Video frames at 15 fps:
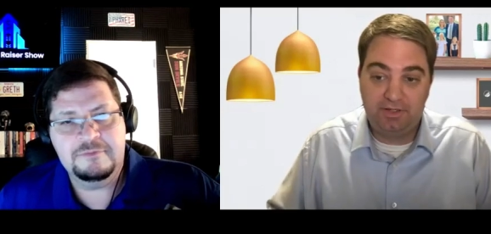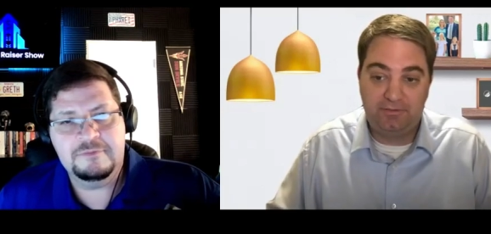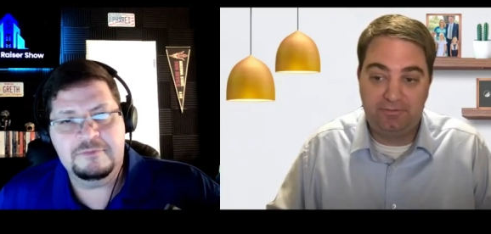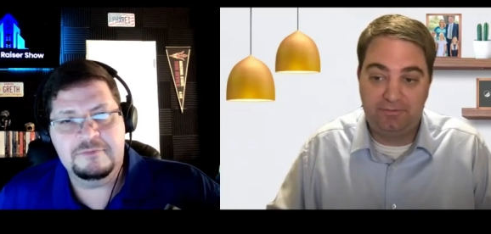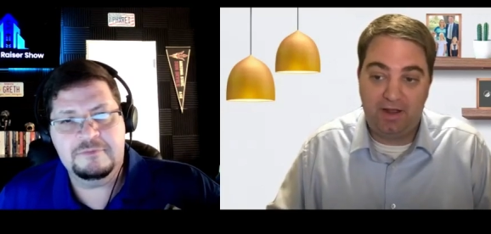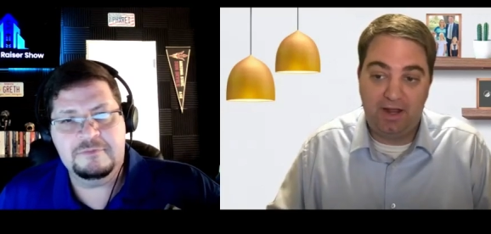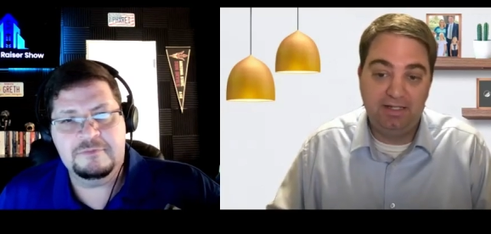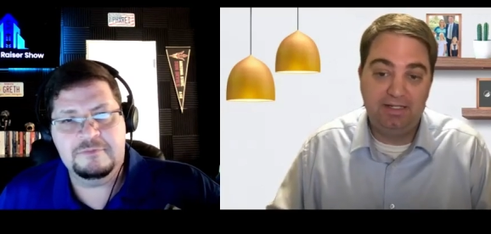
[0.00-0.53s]
Speaker 1: to
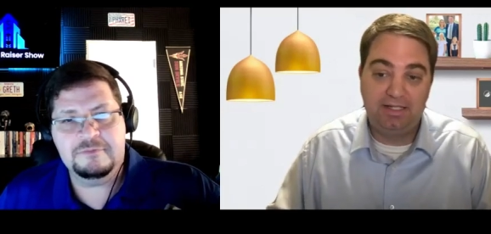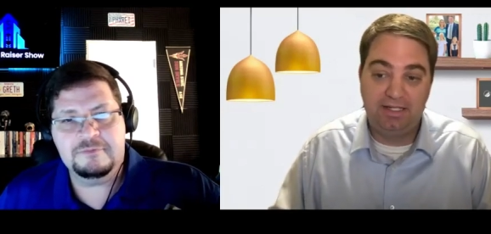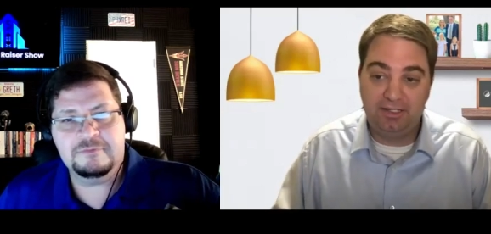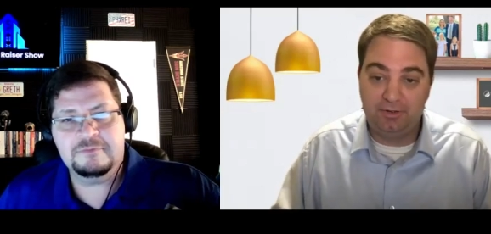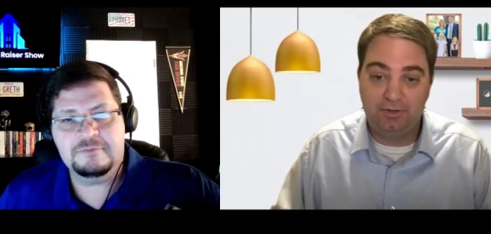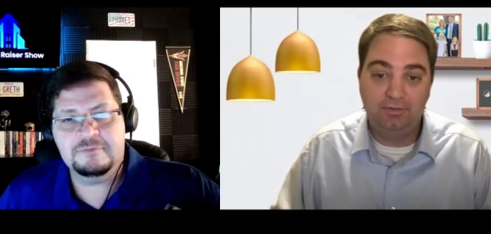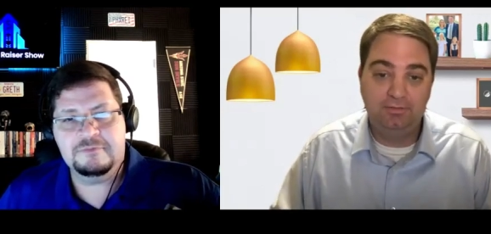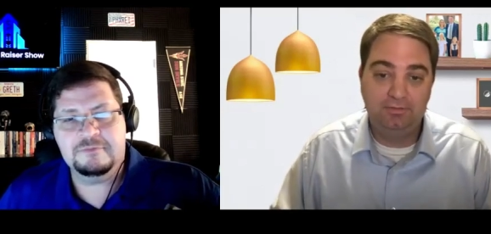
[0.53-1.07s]
find a
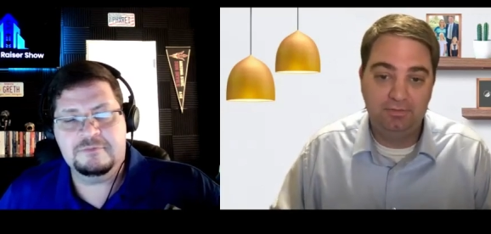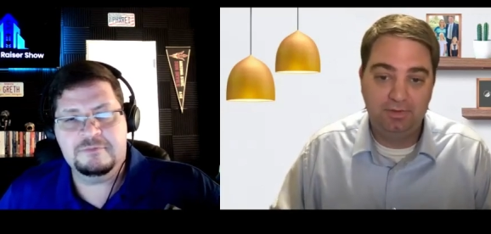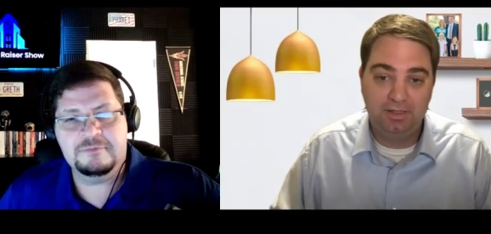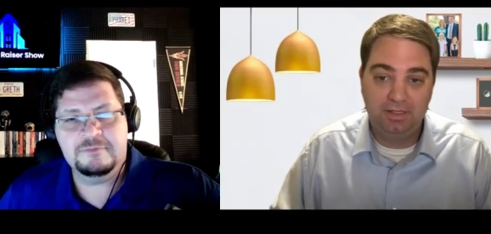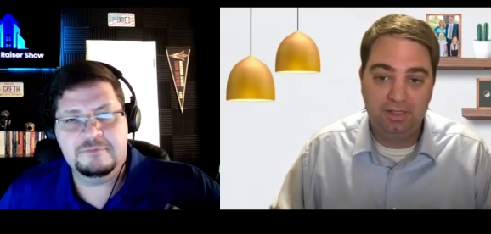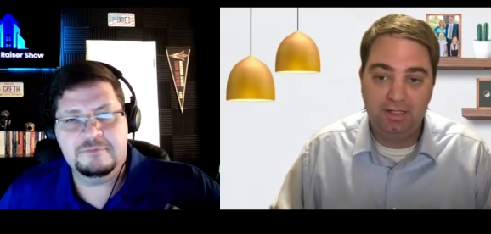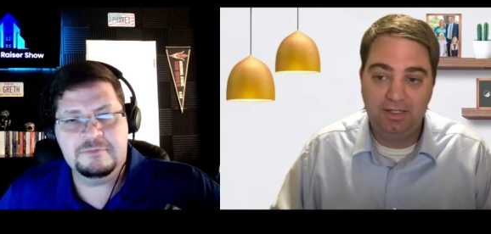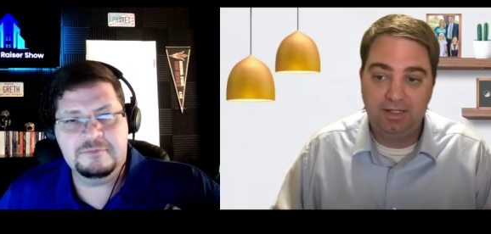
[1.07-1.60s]
deal
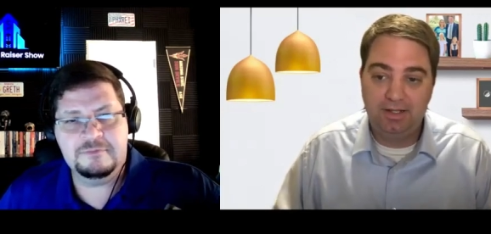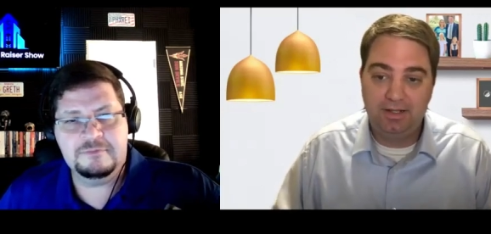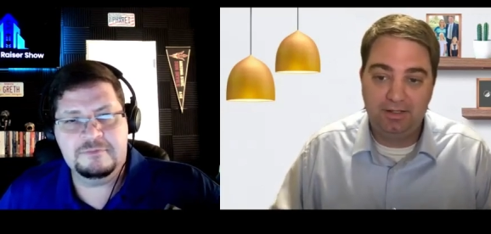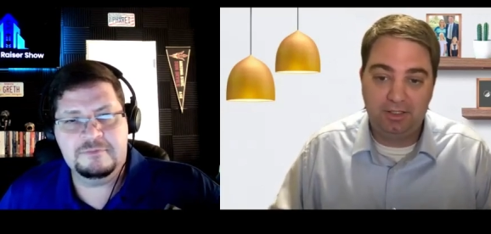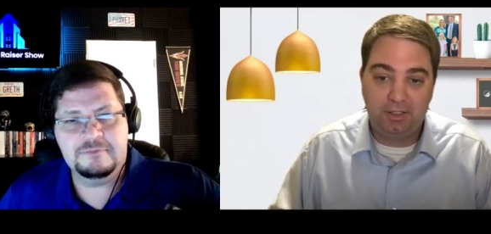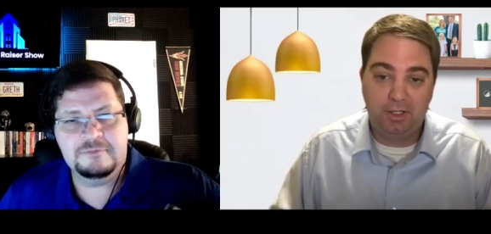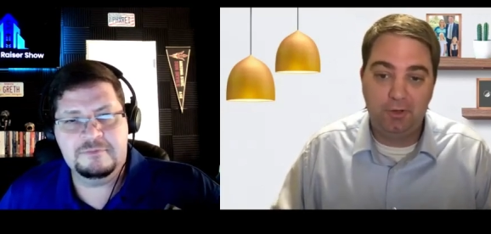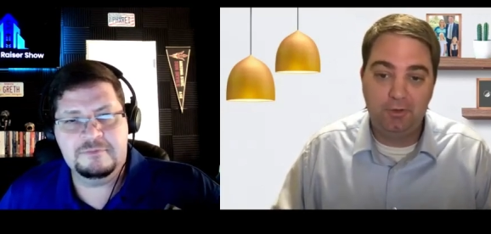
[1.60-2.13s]

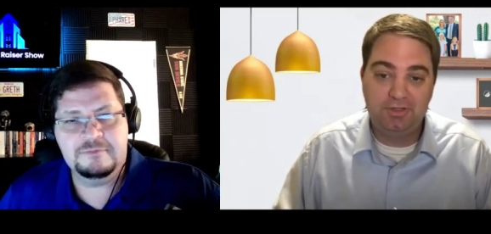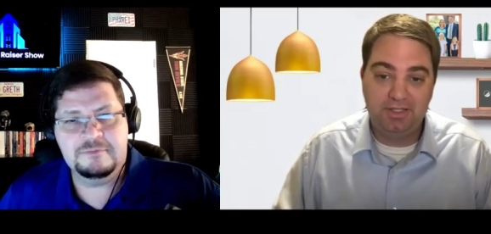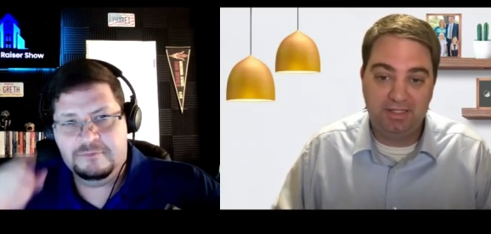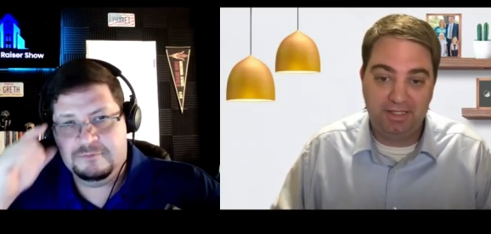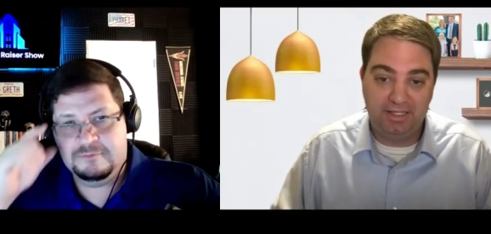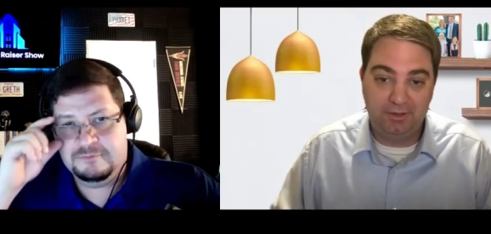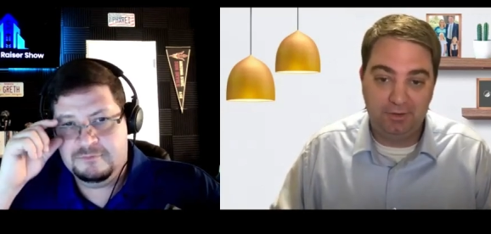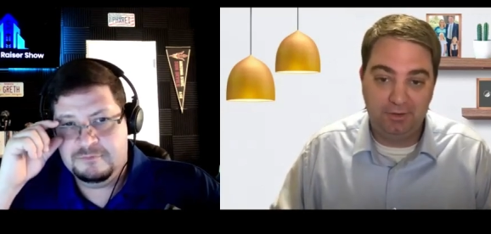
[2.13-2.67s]
close the
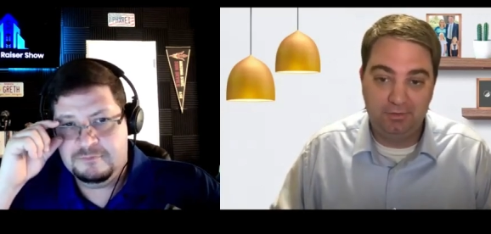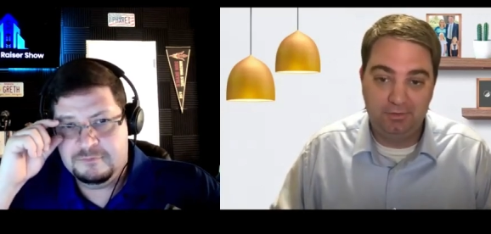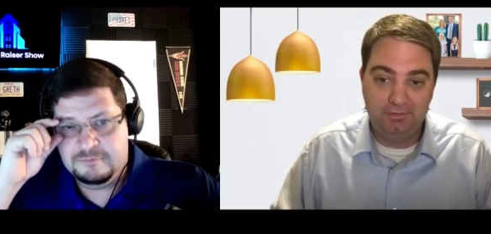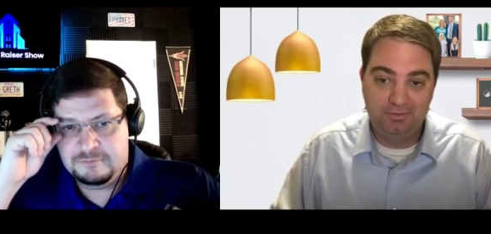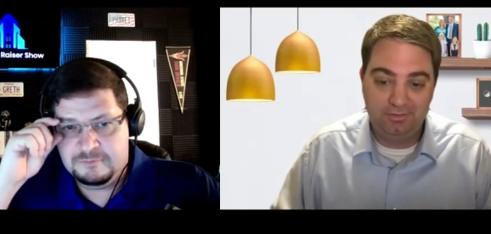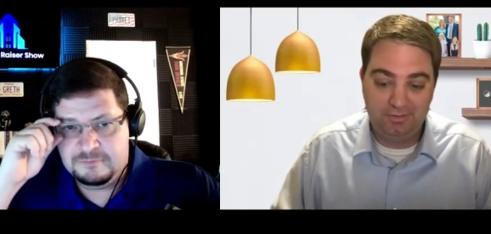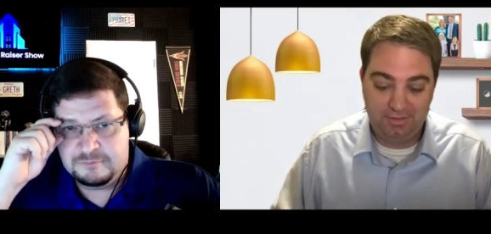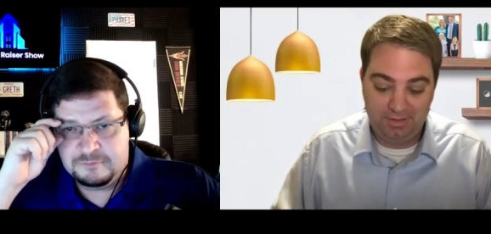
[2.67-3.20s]
deal,
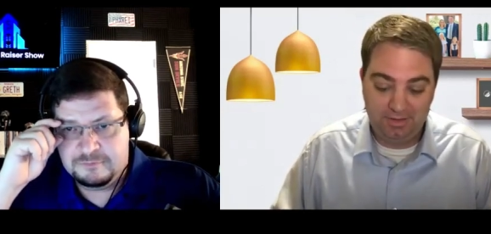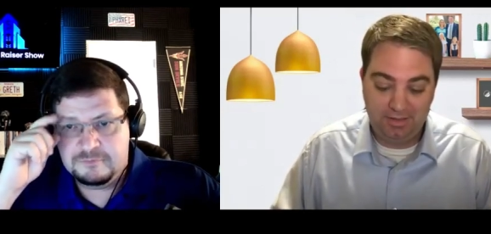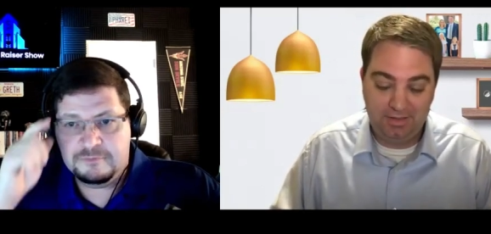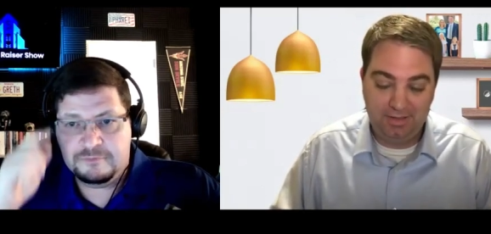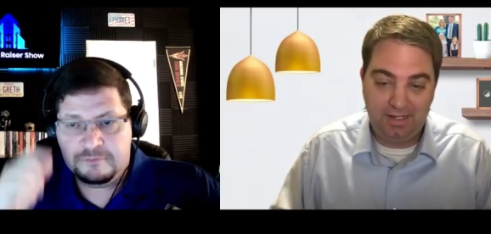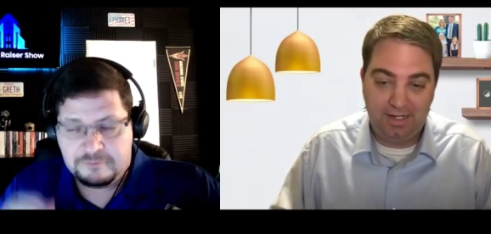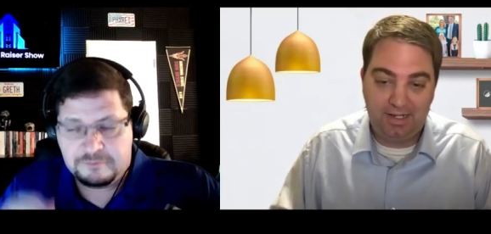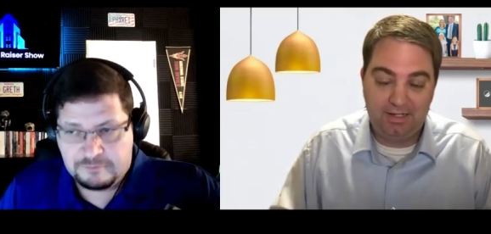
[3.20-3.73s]

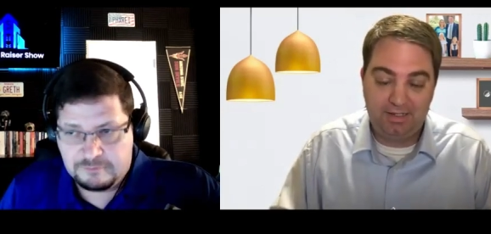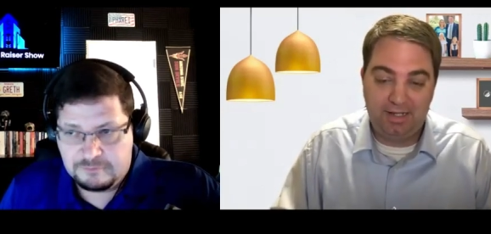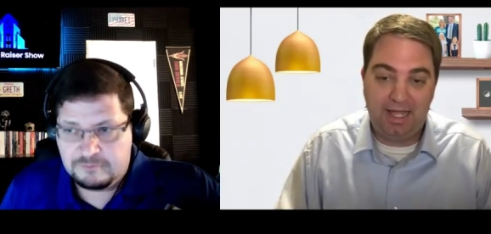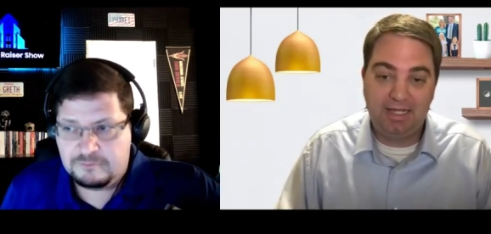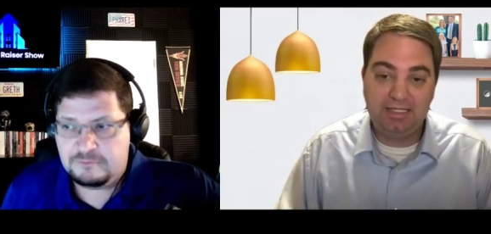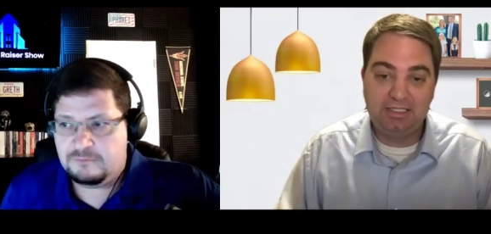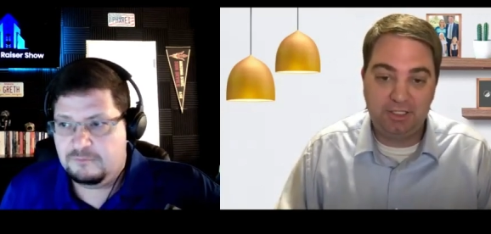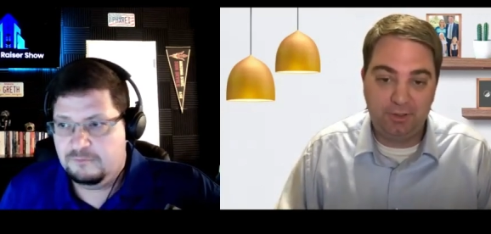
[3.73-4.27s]

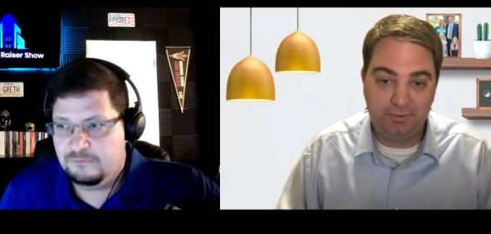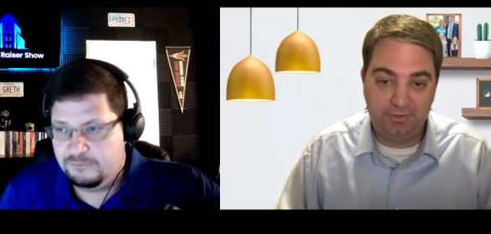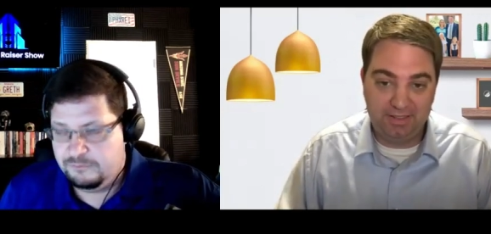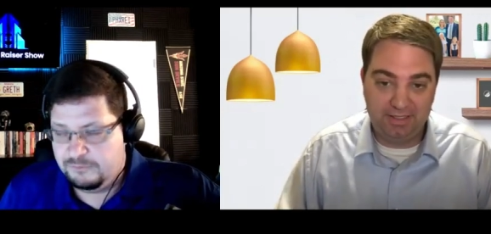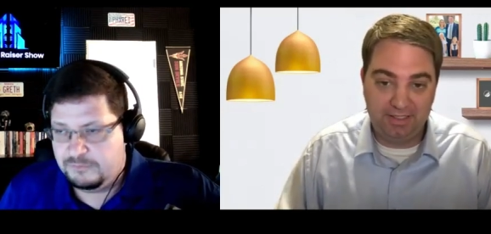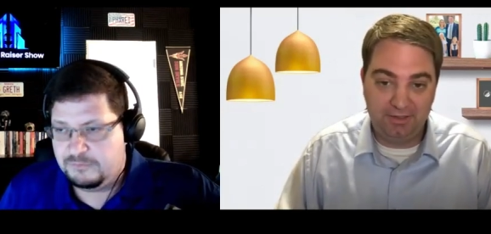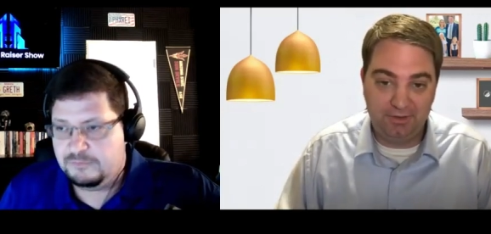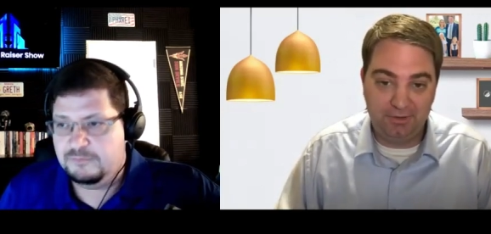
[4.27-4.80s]
execute the
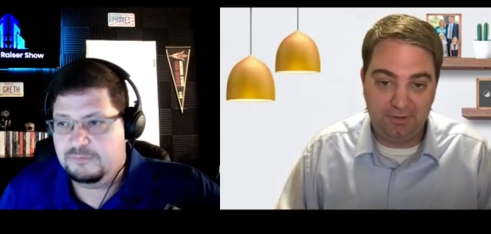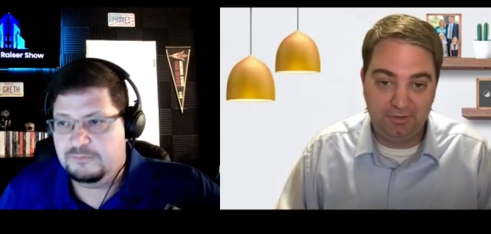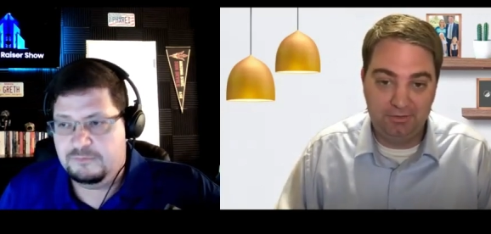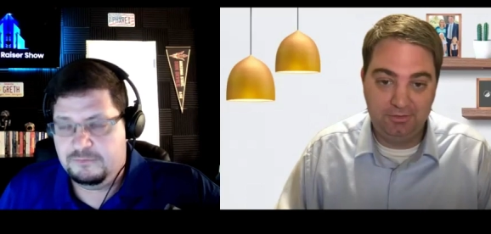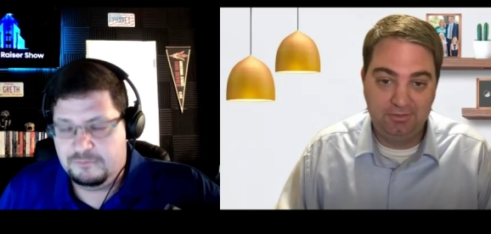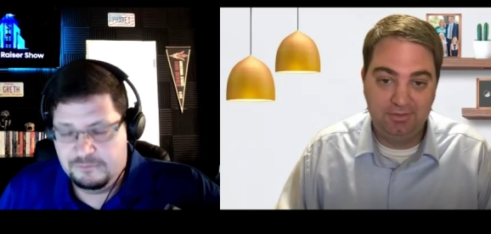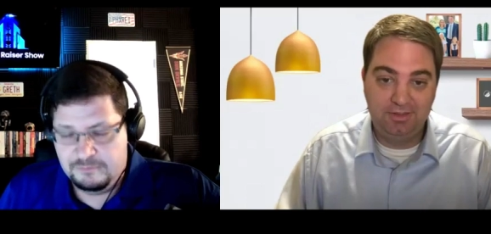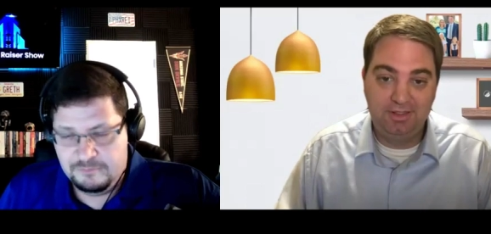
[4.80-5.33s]

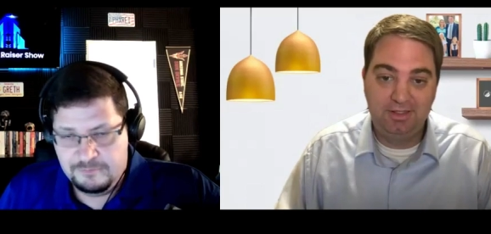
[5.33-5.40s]
deal,